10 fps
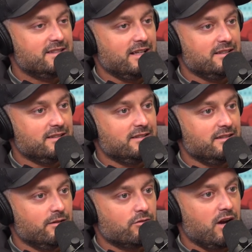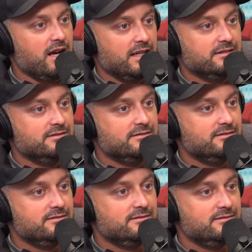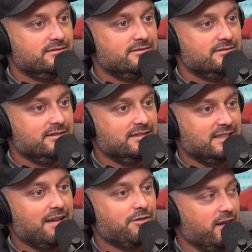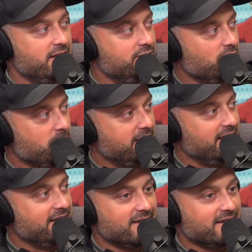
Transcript: not a ride. Seinfeld had a joke about that.